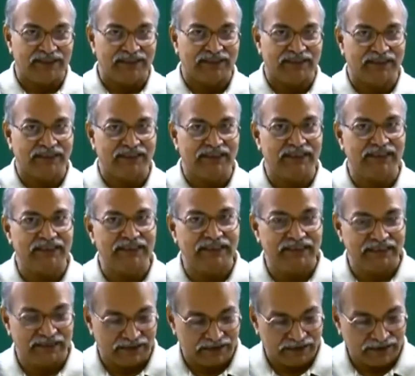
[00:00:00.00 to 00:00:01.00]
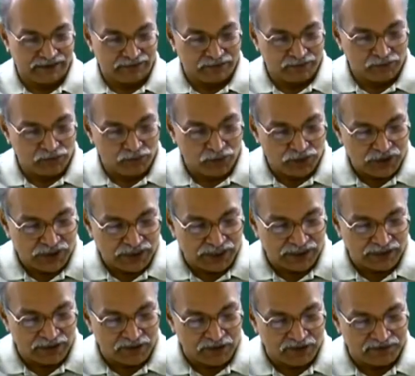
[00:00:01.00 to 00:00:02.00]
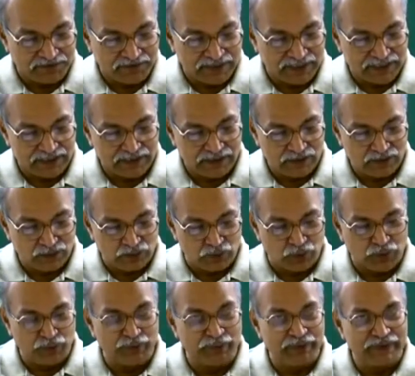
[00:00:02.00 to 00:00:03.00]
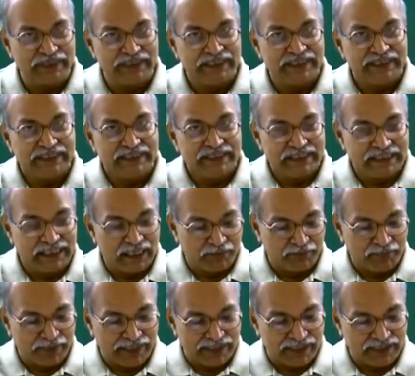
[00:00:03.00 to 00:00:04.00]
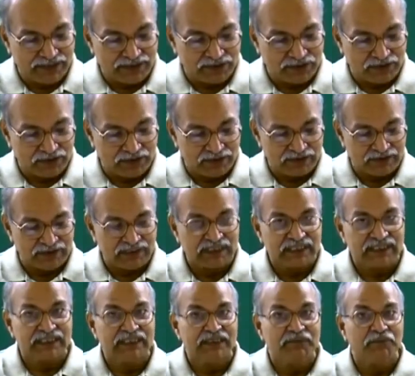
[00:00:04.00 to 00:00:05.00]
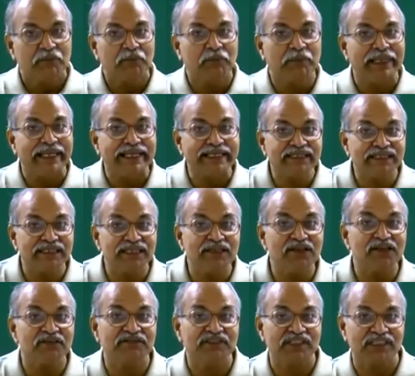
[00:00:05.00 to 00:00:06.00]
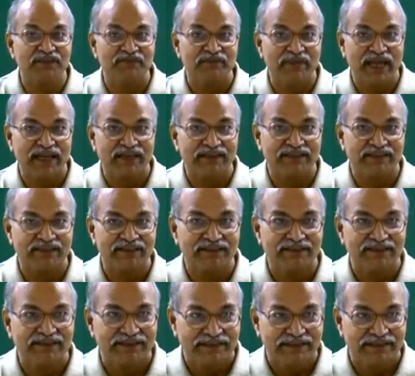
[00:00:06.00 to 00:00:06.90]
the motion of this loop depends on placing of this magnet.